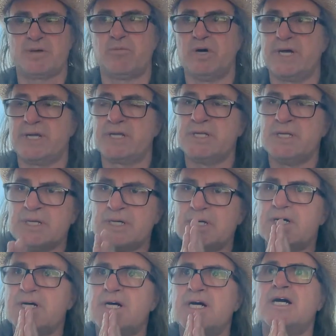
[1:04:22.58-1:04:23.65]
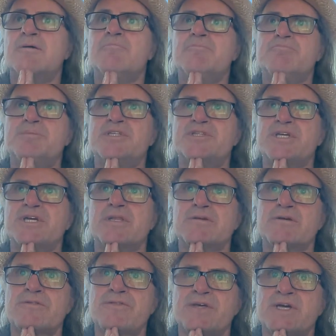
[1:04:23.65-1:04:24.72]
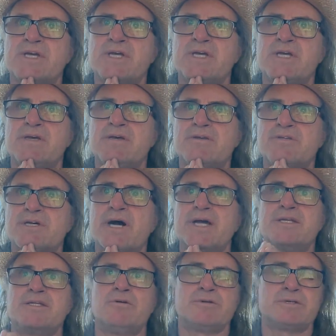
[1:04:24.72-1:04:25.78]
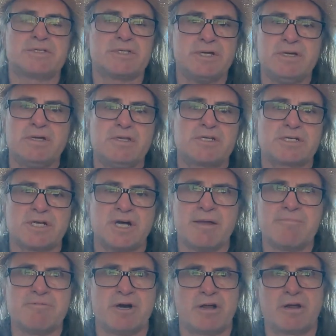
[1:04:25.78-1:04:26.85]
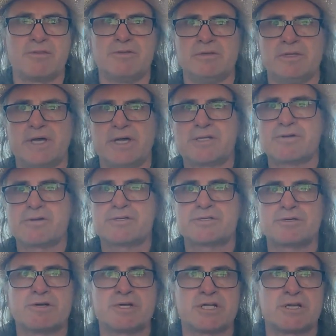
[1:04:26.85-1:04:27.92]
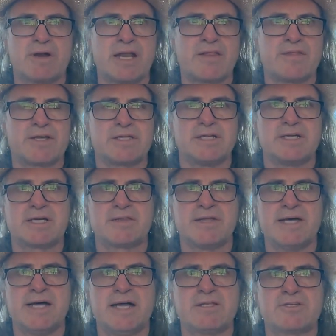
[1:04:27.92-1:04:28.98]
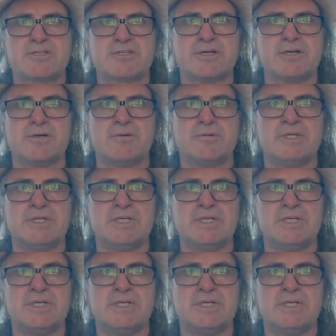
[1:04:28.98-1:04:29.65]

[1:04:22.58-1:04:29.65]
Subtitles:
one. But the other thing is, I don't teach. I'm not on the lecture circuit or anything like that. So